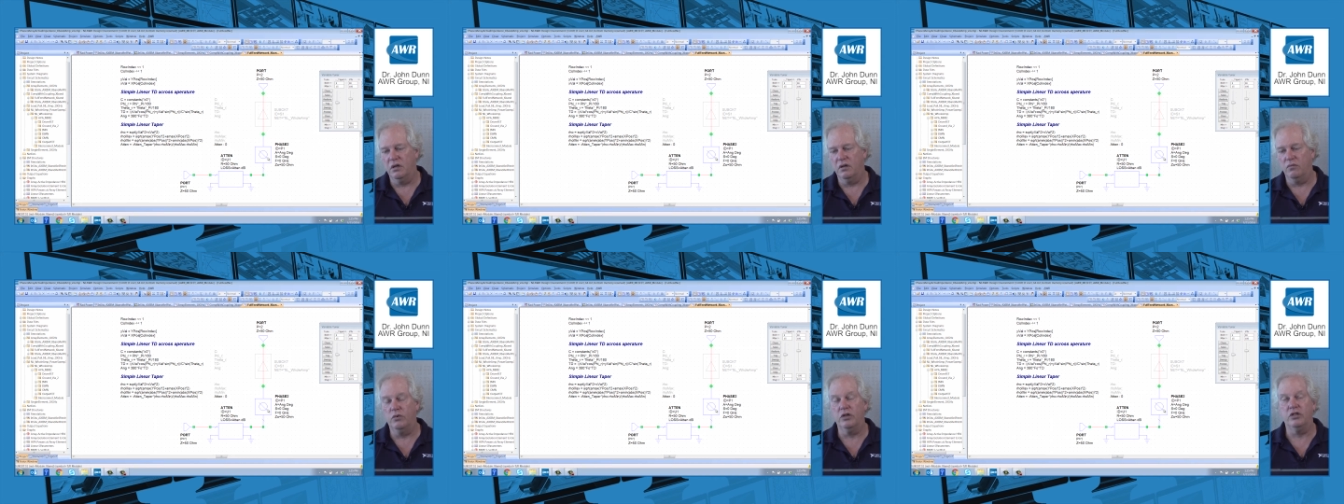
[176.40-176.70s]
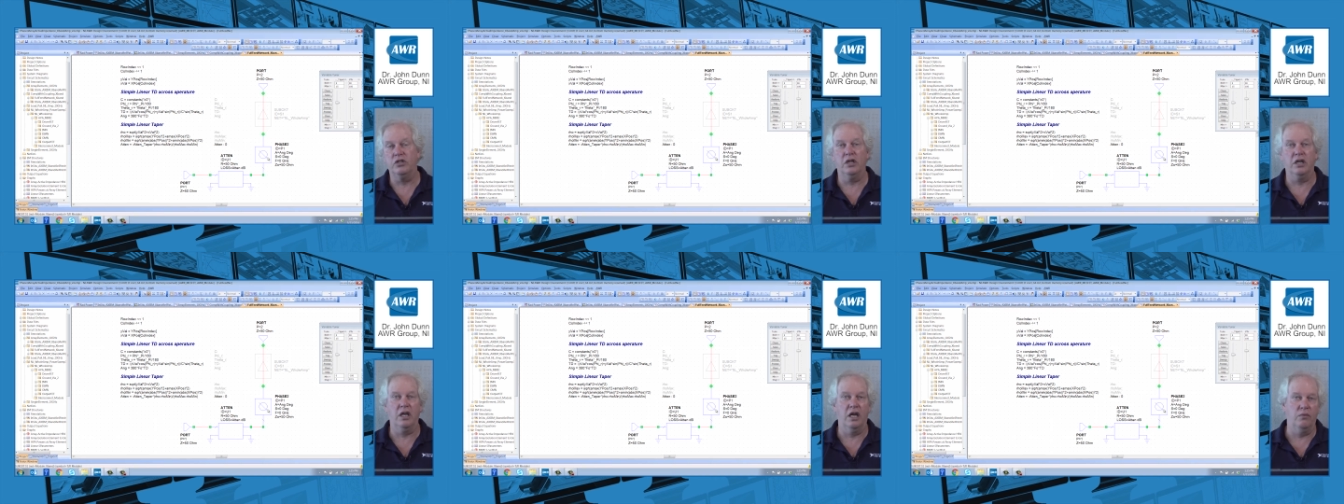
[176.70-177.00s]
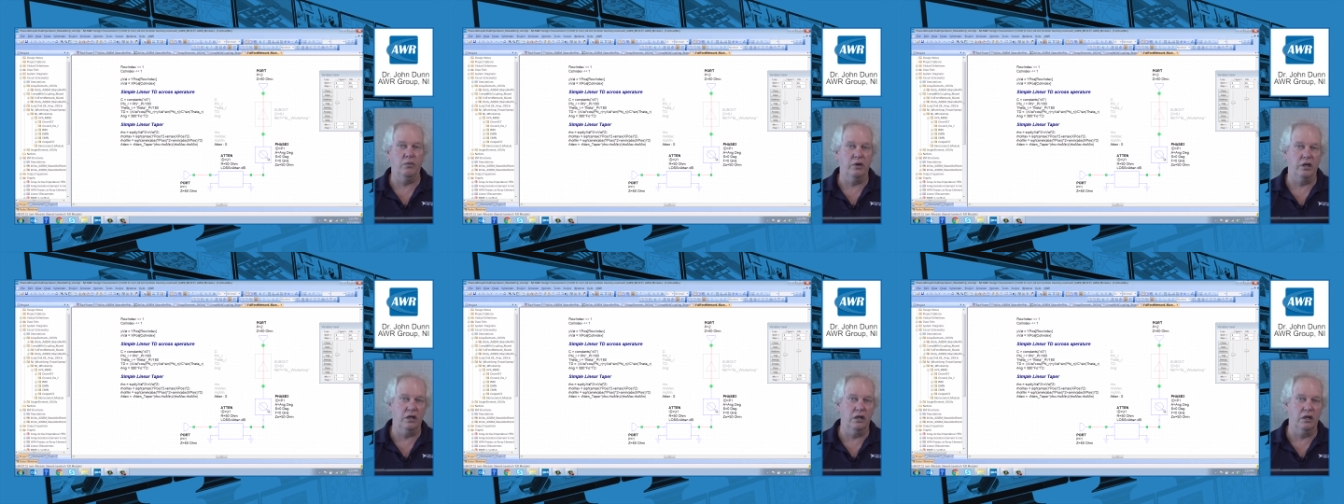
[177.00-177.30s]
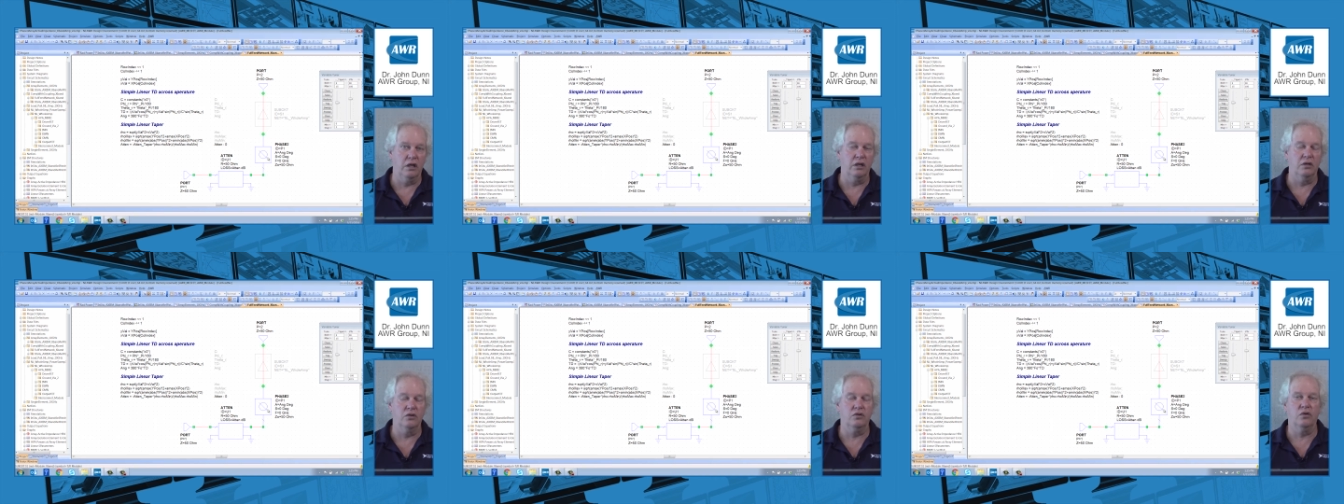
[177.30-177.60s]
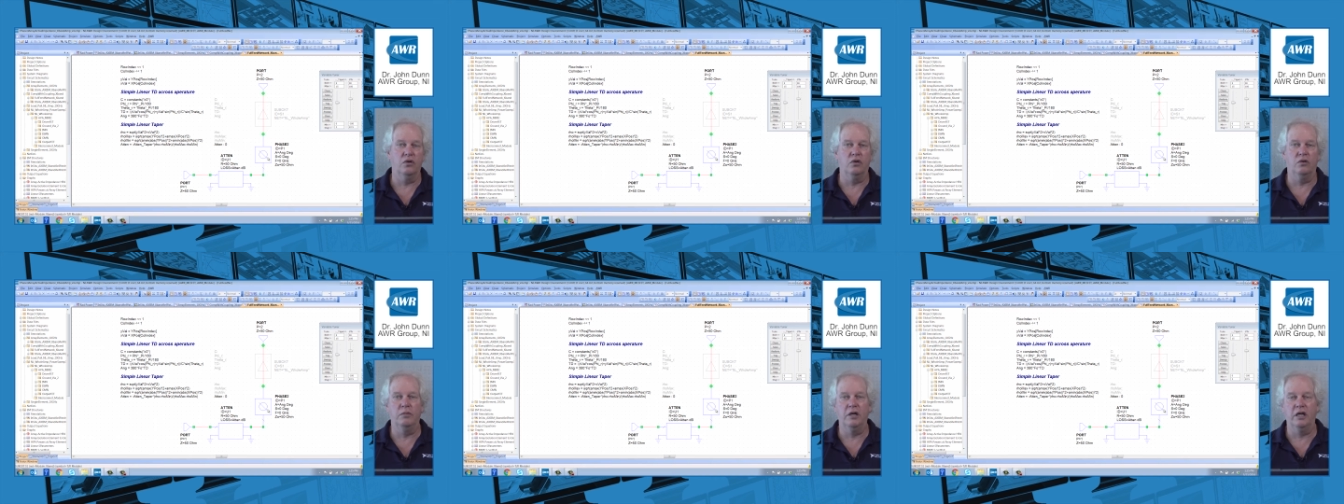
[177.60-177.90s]
which again we can
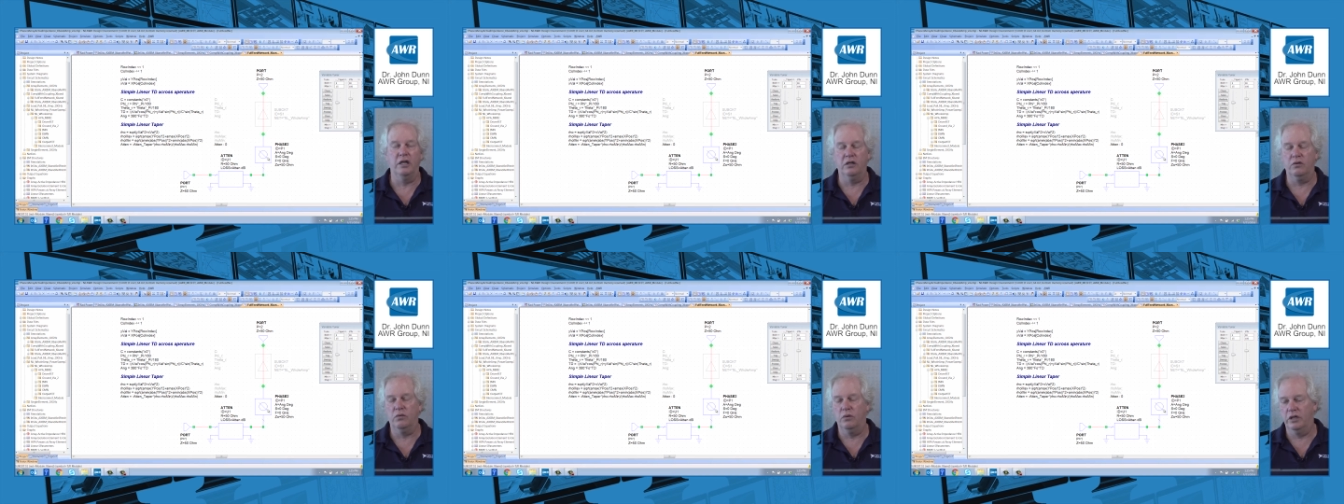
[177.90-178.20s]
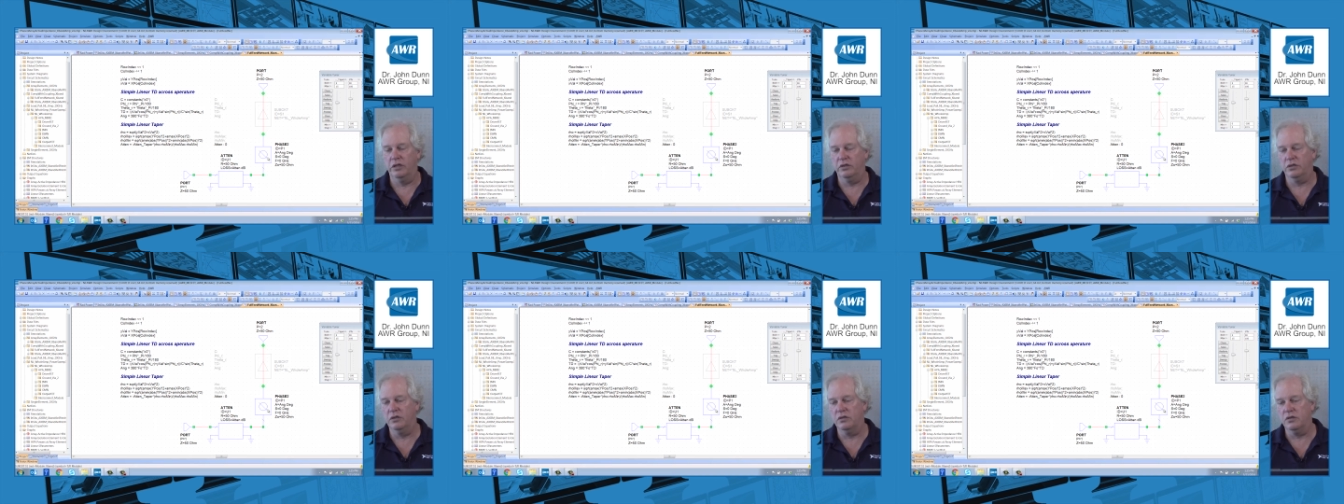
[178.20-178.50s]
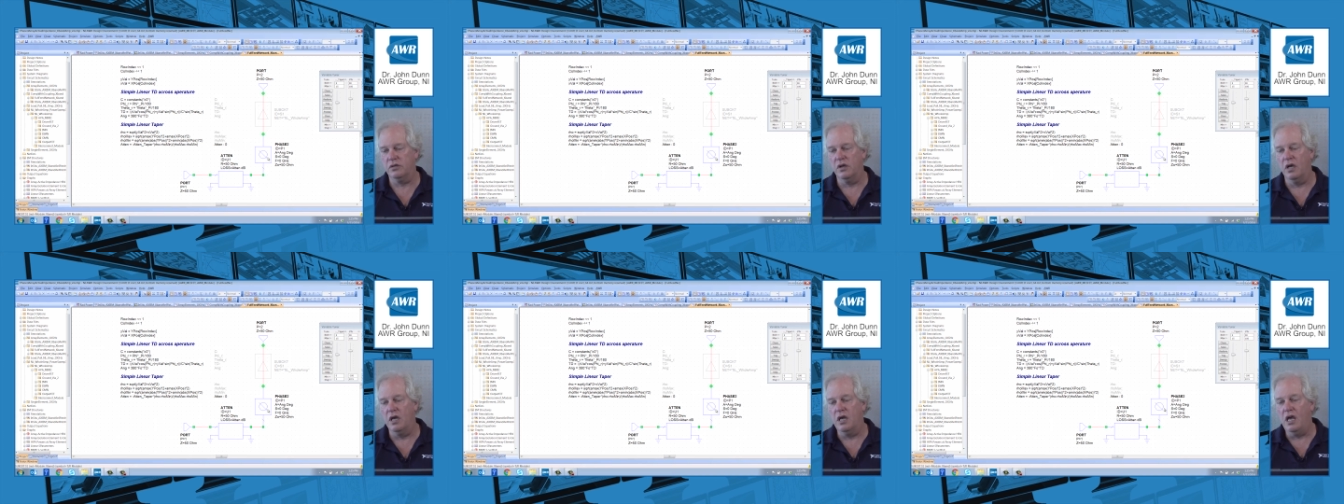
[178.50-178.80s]
control by equations.